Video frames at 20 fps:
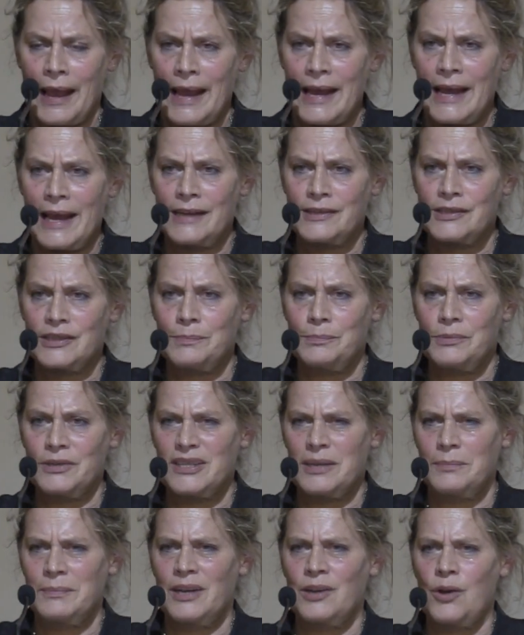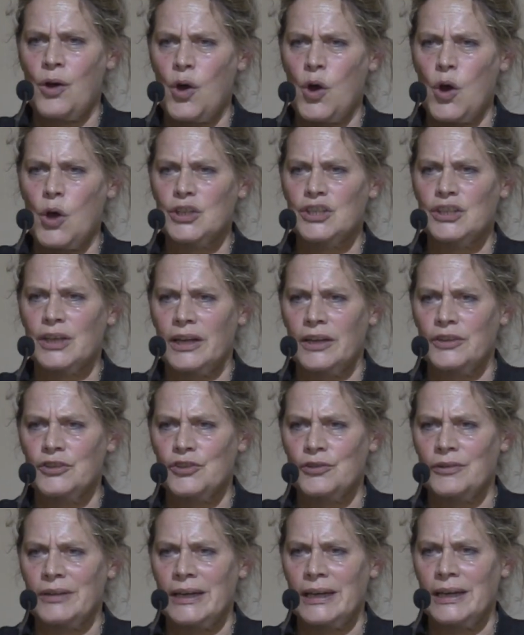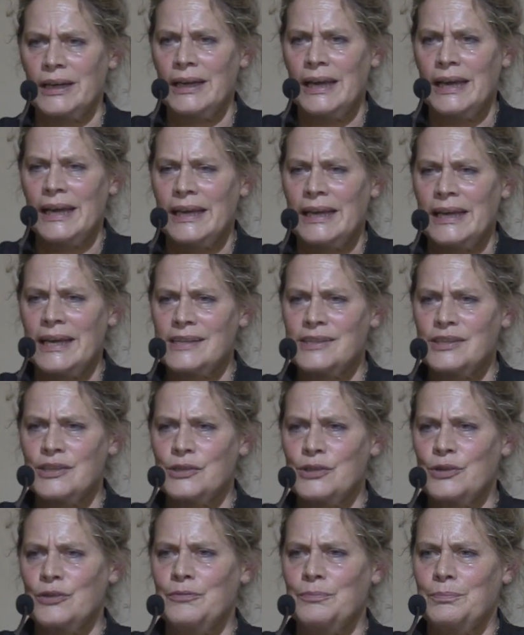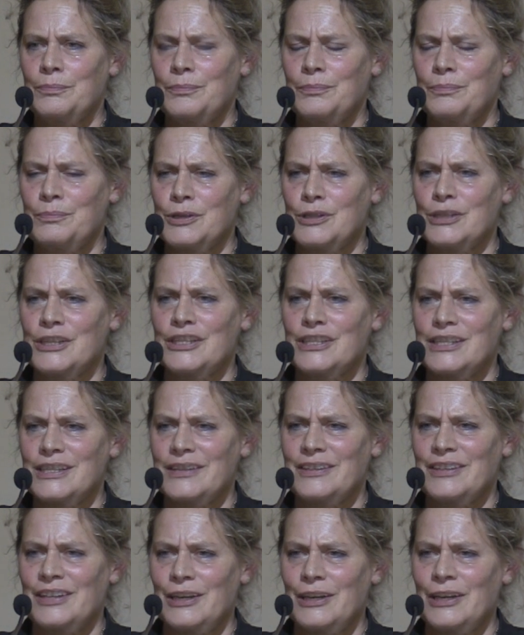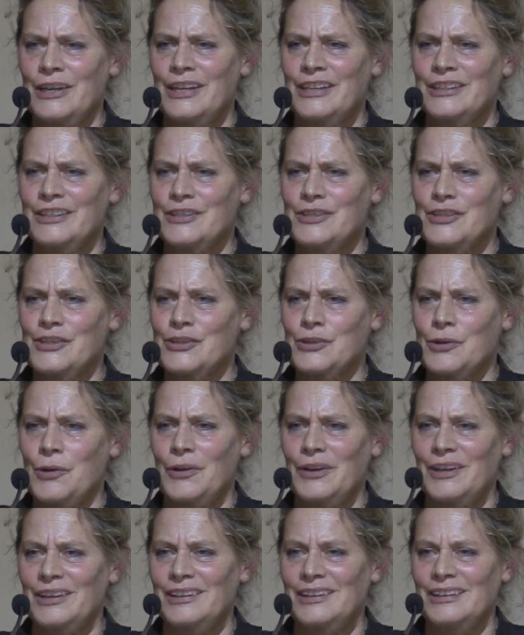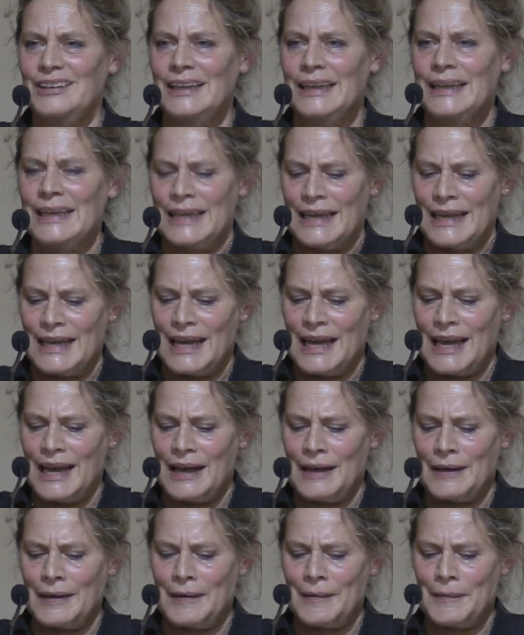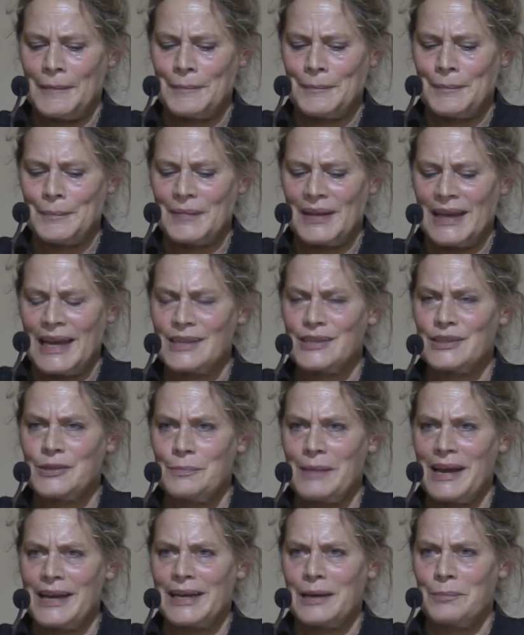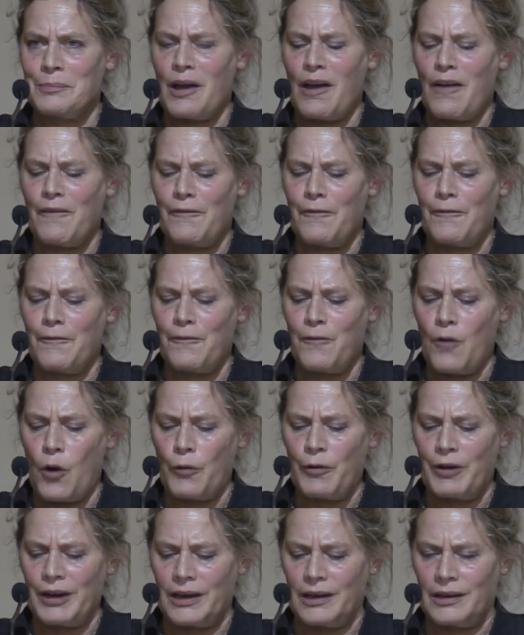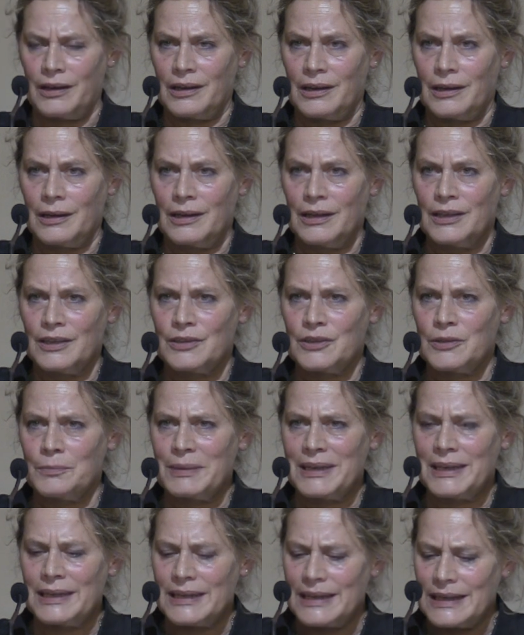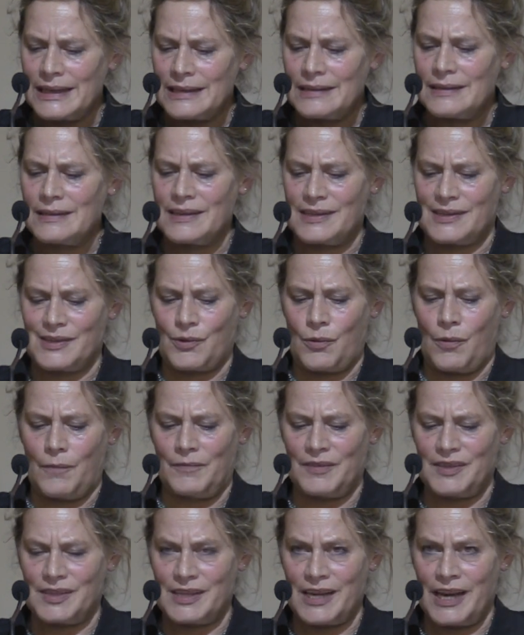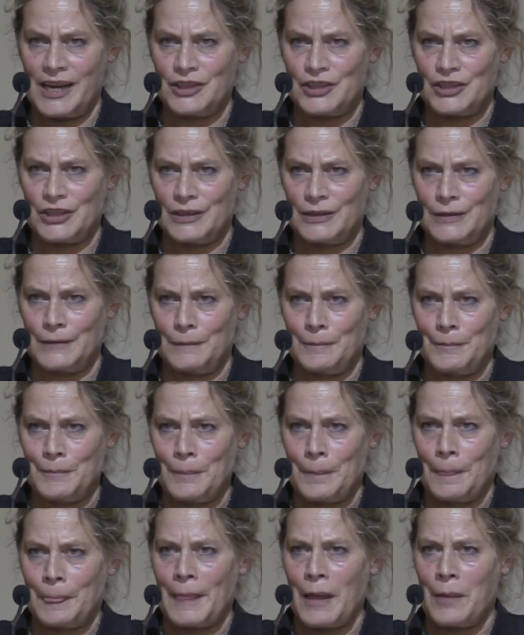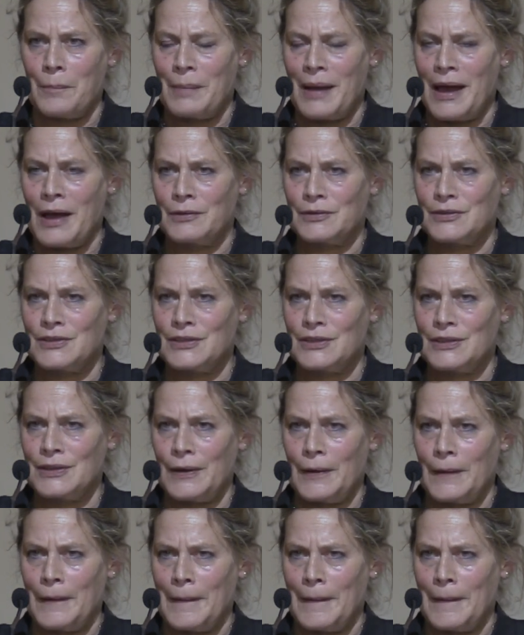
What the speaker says: He has to put him in a hot country. He has to sort of put the learned scholar, he has to make him a foreigner to begin this conversation about